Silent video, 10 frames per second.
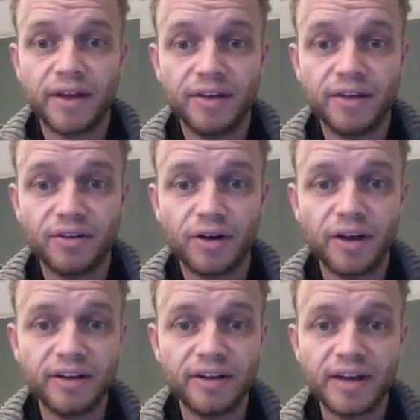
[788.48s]
Okay, so
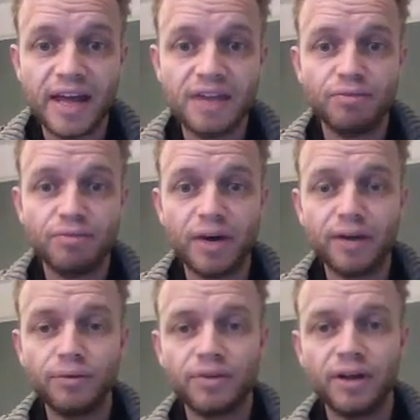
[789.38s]
I did 8
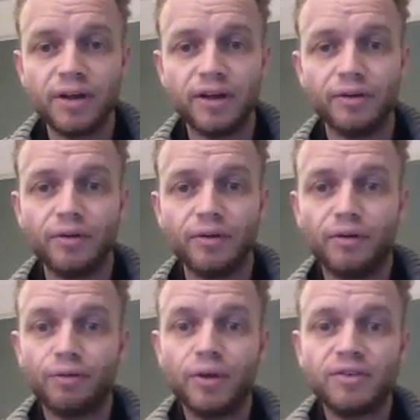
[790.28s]
rounds
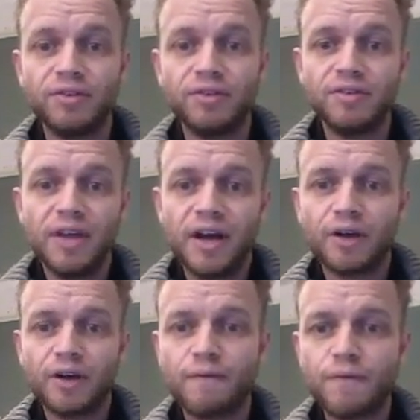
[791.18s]
of questions.
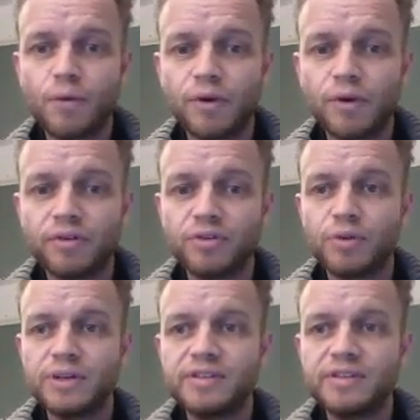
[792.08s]
I got
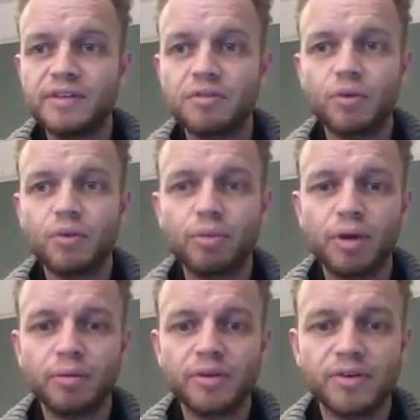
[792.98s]
427. Quite
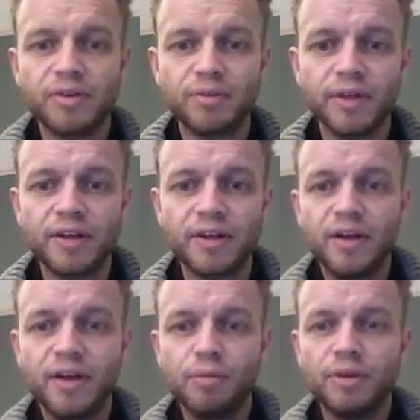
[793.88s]
proud of myself with that.
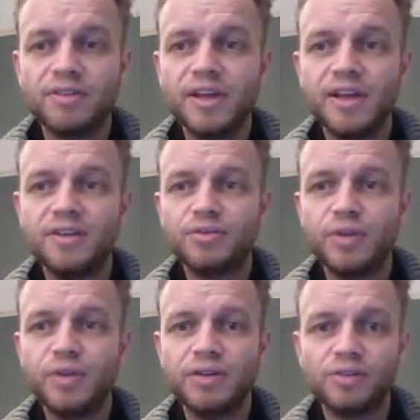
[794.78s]
But take a
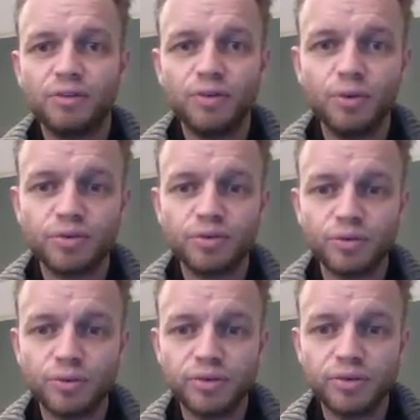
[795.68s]
screenshot of your
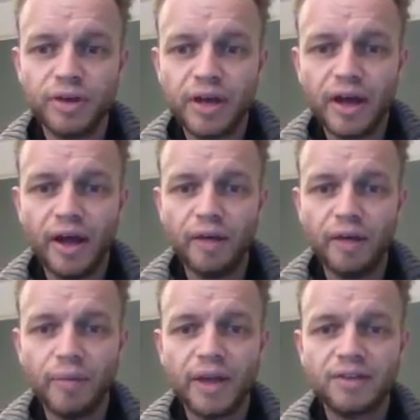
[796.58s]
scores
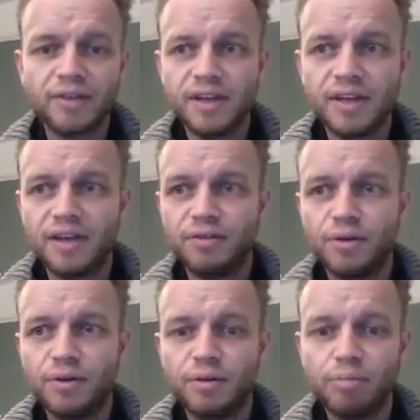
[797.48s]
and see if
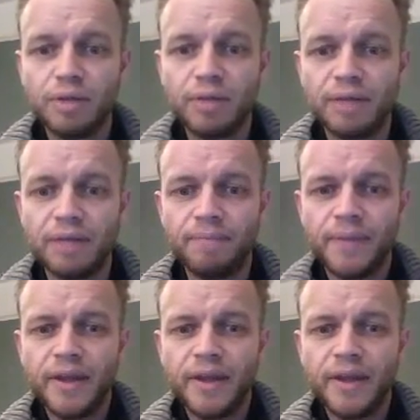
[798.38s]
you can beat me.